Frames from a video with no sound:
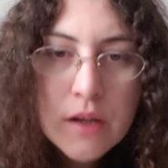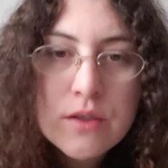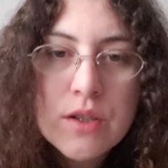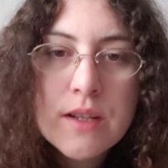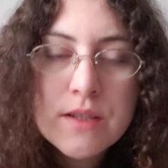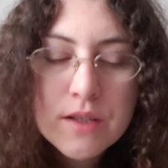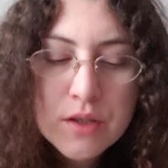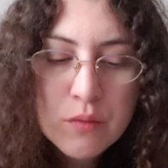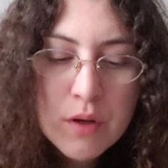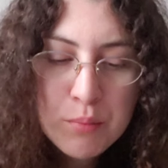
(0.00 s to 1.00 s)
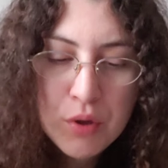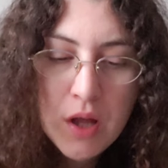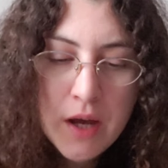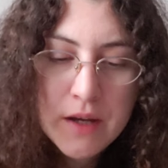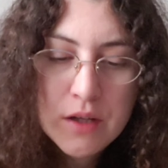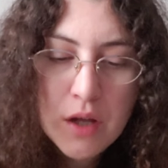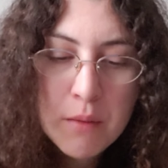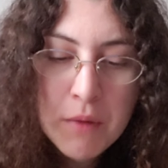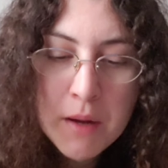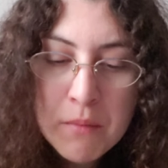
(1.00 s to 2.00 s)
Jesus replied,
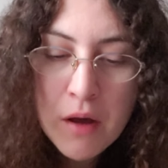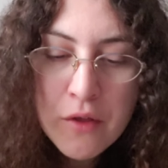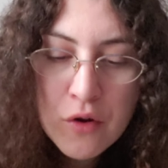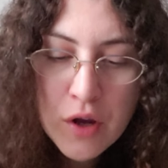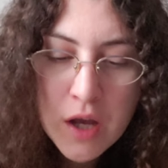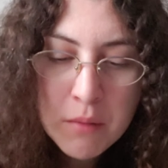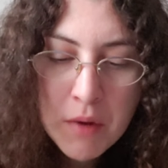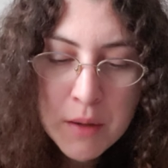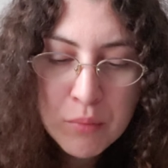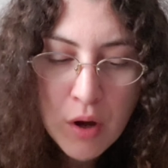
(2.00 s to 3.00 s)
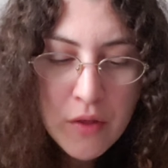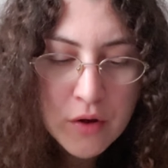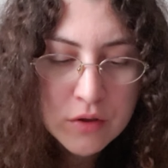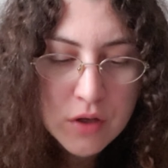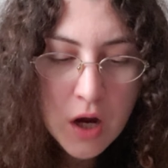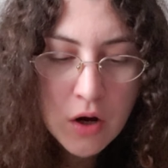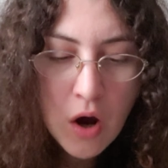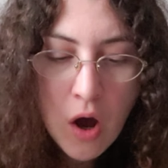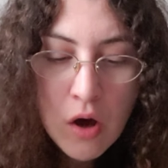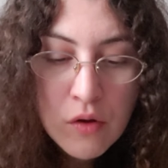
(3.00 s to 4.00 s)
My mother and my brothers are
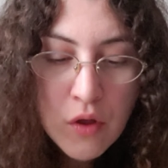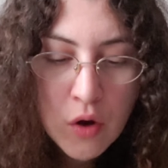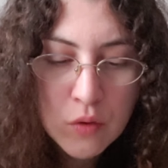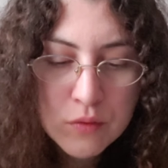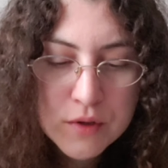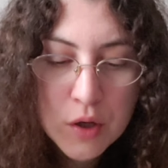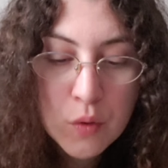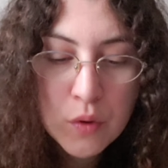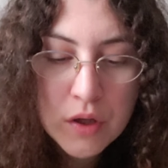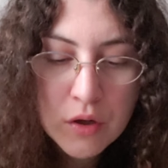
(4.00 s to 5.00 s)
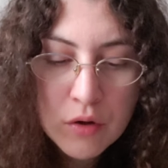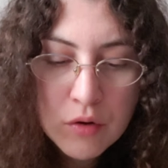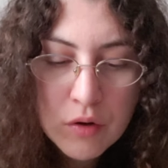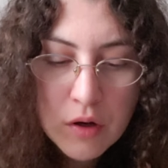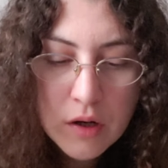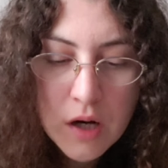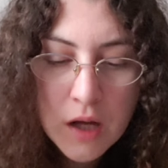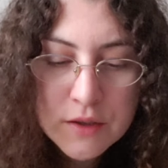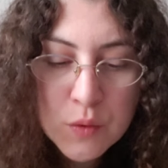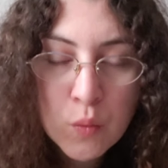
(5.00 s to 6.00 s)
all those who hear
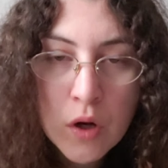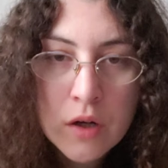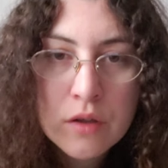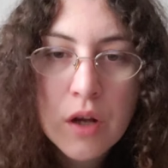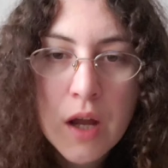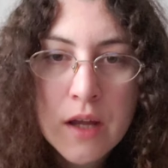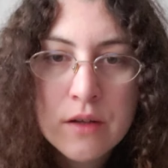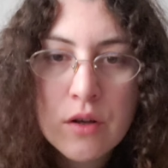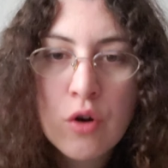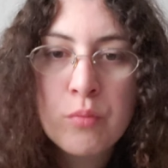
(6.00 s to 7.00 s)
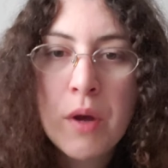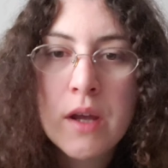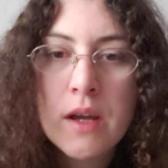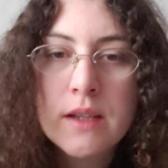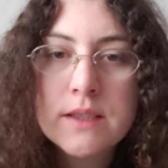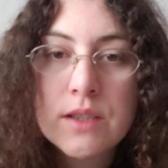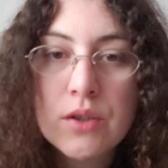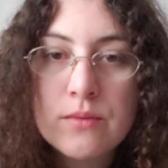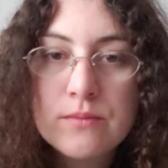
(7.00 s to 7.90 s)
God's word and obey it.